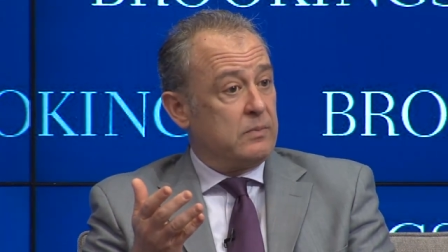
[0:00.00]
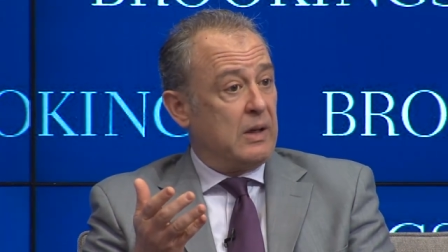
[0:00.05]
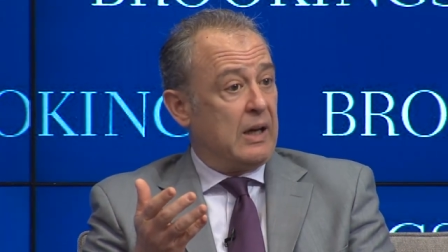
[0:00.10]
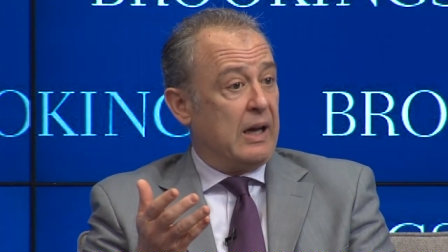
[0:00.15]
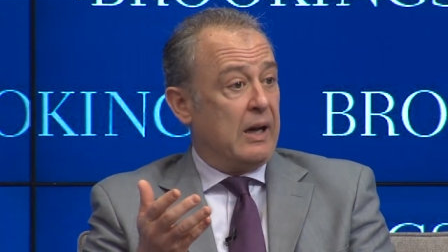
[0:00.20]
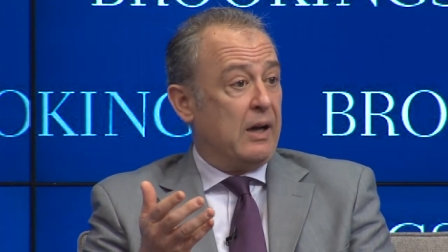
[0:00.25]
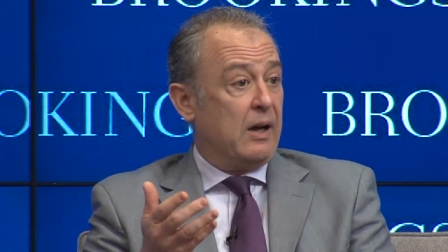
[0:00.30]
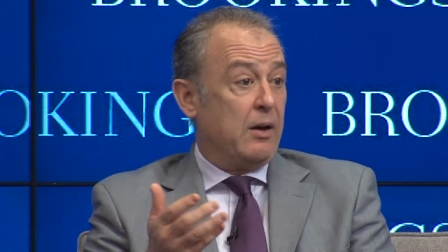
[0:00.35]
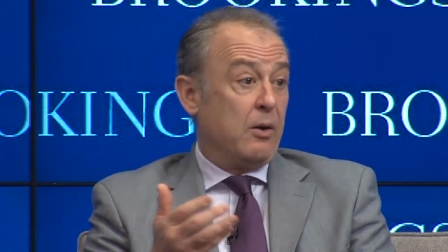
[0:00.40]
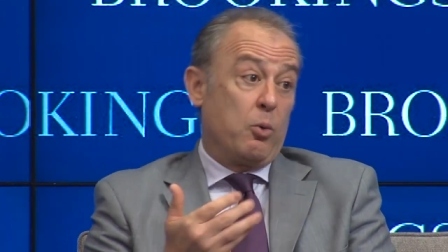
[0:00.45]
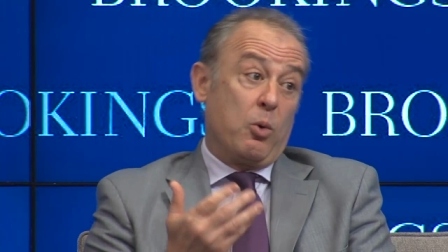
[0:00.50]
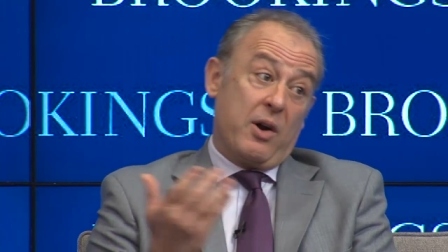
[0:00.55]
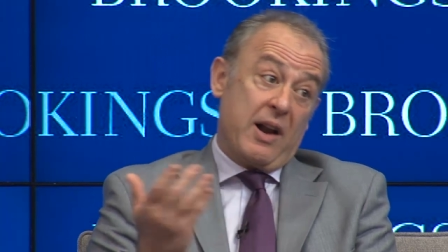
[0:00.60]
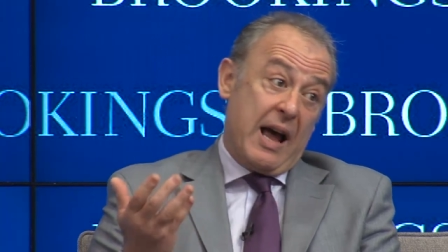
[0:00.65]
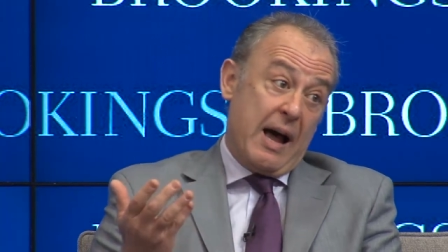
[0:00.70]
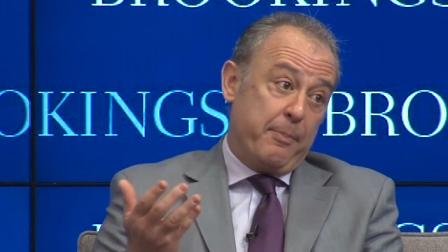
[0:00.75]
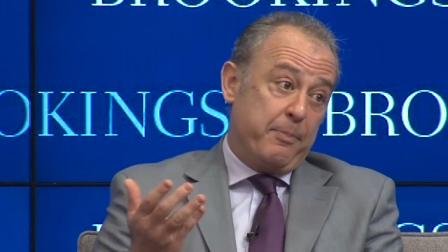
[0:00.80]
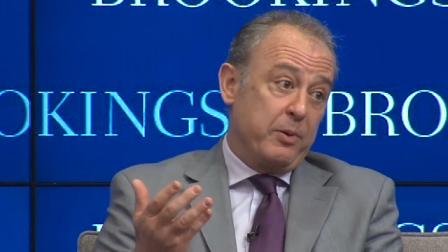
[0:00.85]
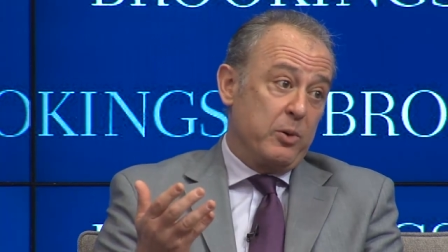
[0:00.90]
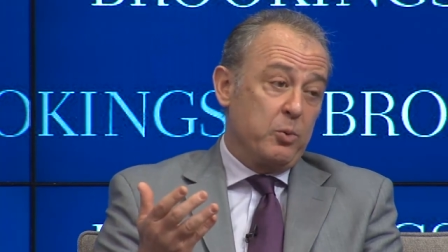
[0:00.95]
Uh, what
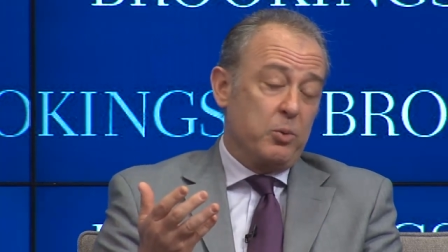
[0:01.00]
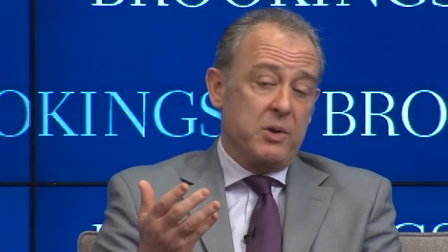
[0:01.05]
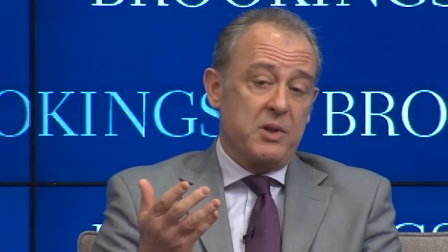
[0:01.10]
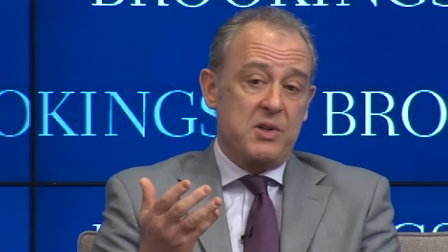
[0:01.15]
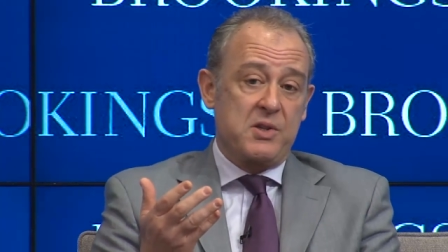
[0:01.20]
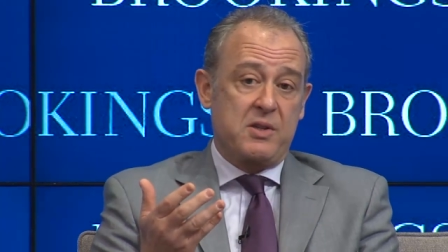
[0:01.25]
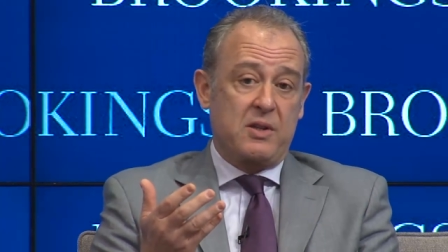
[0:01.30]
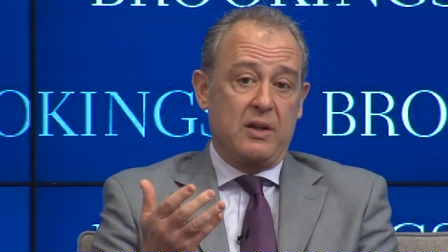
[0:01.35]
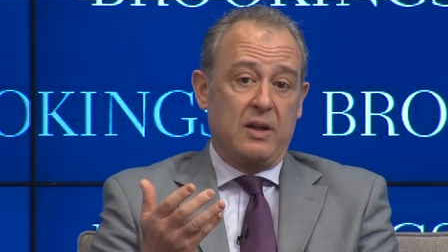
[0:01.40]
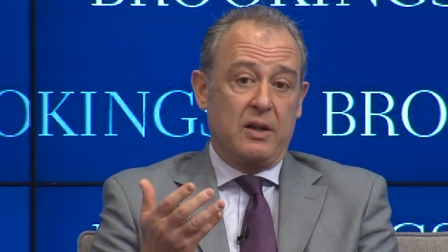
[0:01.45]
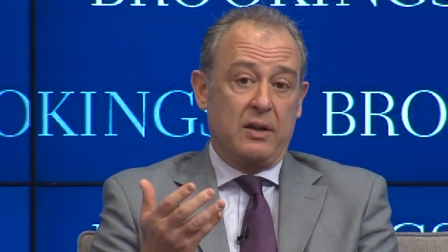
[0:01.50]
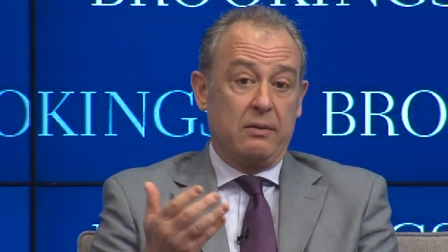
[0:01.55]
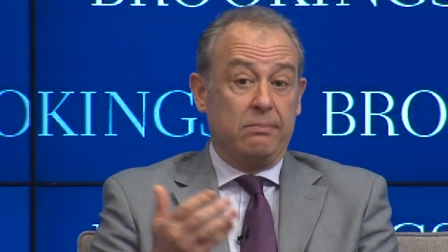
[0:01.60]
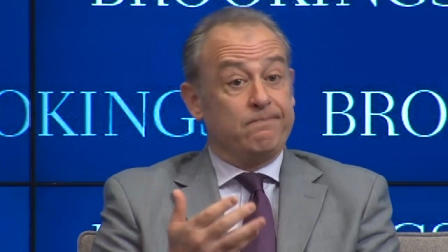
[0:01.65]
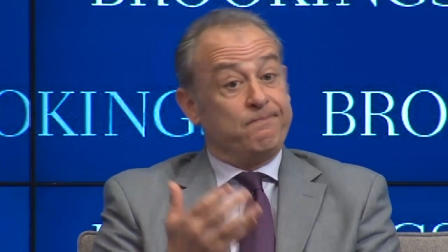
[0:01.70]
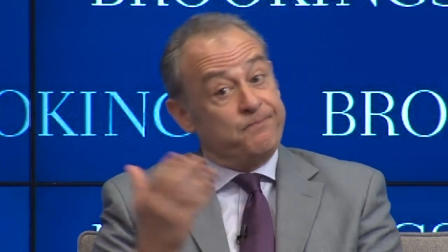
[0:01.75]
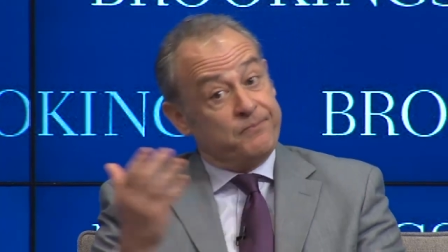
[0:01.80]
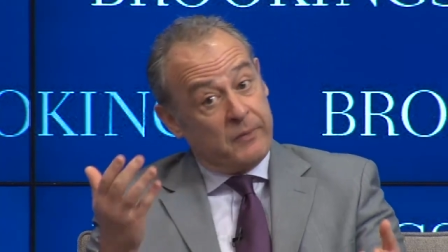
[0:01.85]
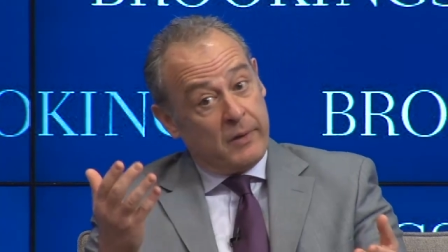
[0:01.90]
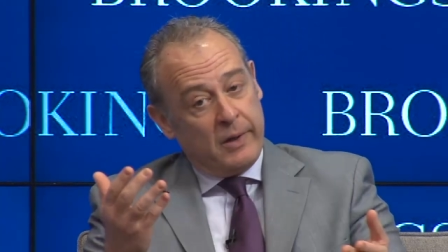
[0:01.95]
happened was that
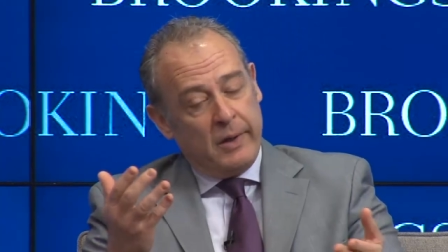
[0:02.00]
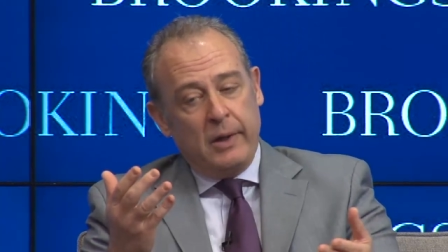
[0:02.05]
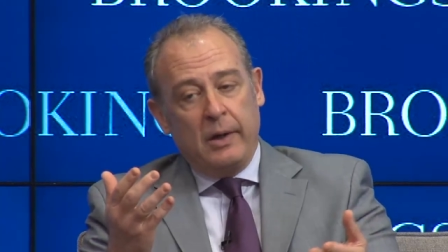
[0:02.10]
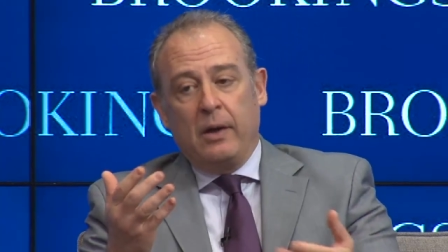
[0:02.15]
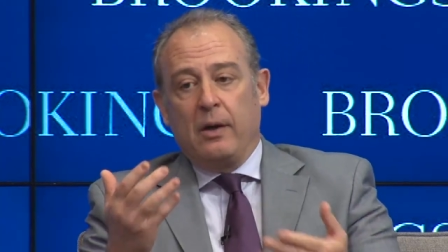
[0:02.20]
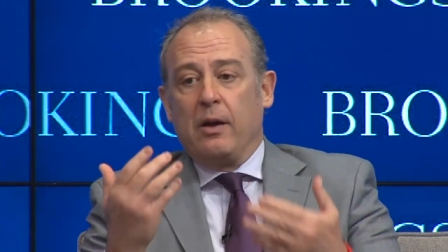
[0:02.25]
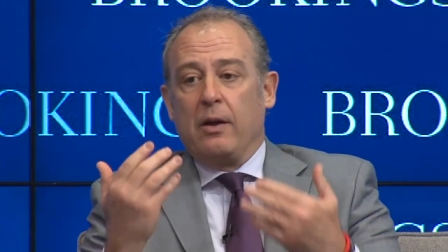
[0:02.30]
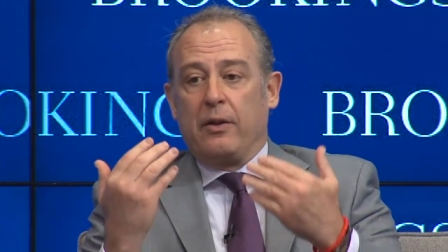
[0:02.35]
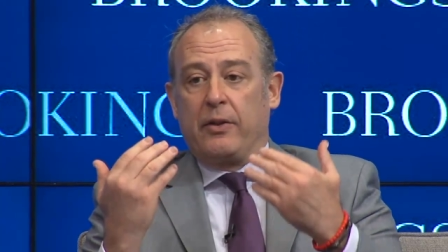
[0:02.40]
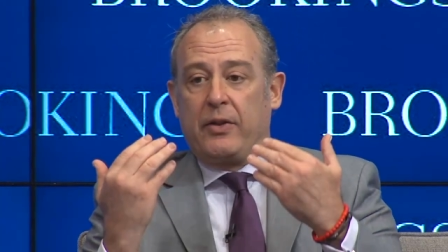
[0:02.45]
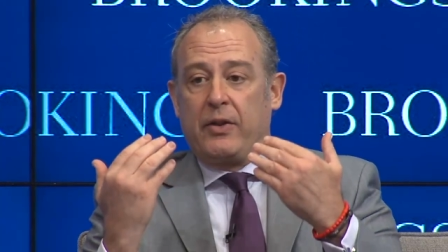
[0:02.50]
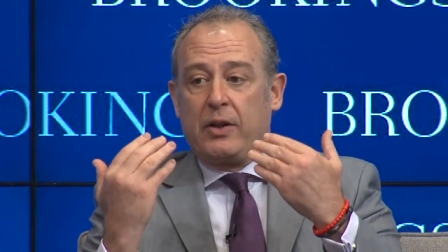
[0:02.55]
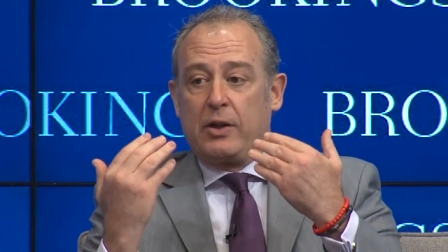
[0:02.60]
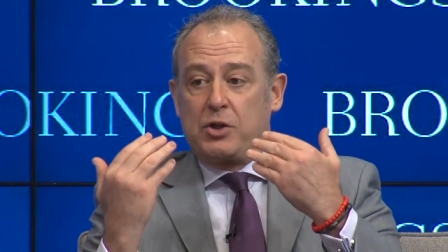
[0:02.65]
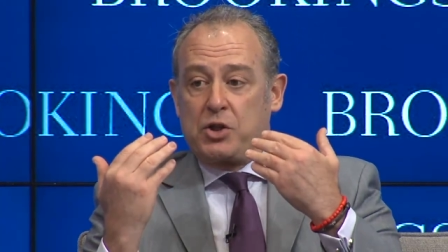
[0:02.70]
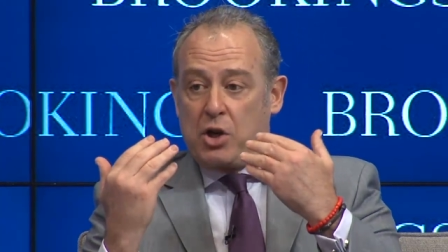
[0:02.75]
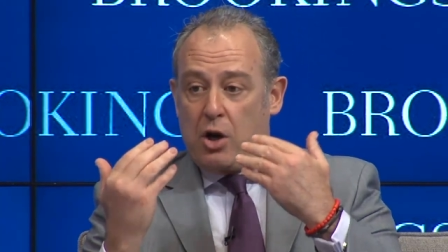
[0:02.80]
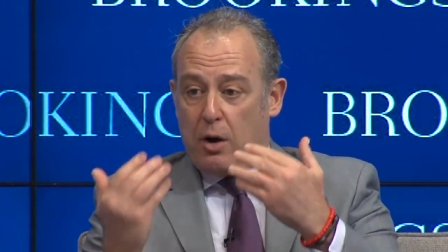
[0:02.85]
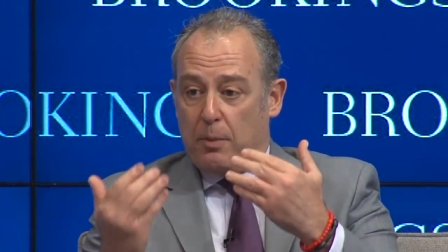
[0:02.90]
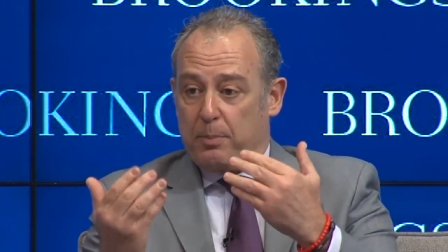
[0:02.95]
the
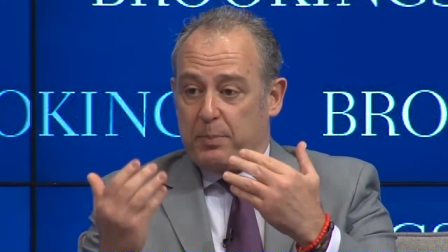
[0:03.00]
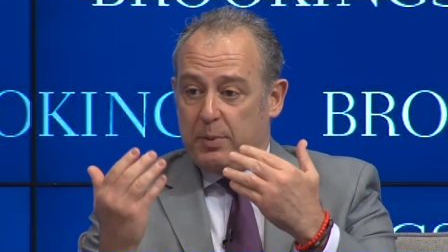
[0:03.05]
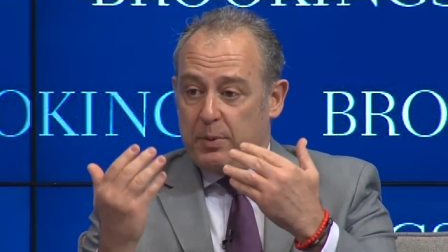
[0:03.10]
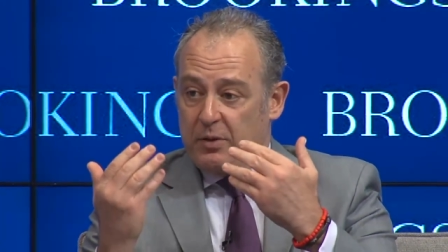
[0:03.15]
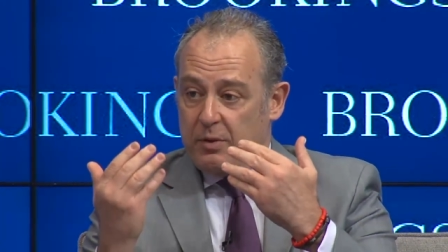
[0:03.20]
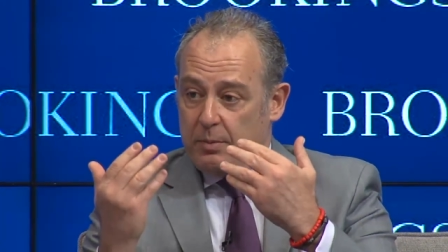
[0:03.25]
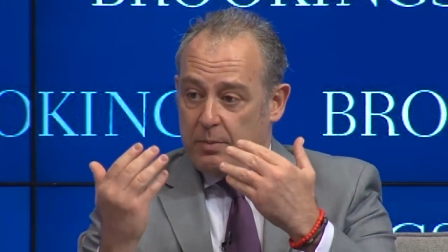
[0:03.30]
top